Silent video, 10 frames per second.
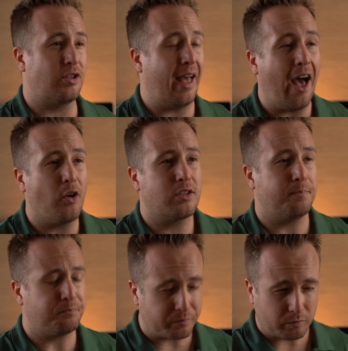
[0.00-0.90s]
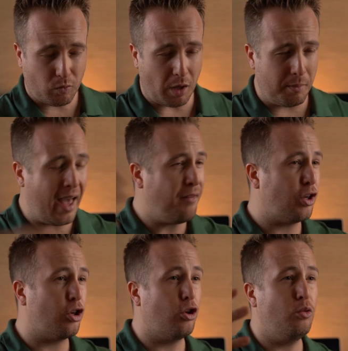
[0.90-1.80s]
The house may have a
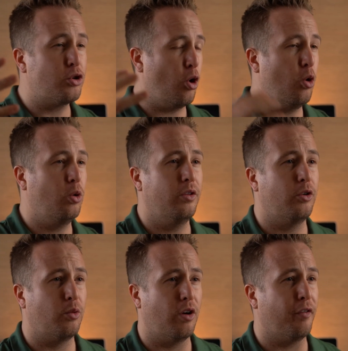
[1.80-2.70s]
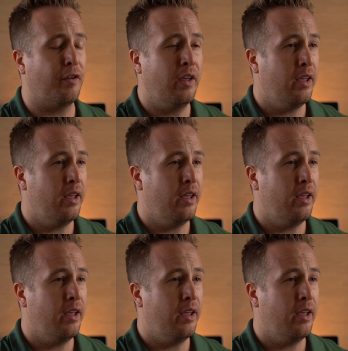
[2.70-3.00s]
huge hole in the roof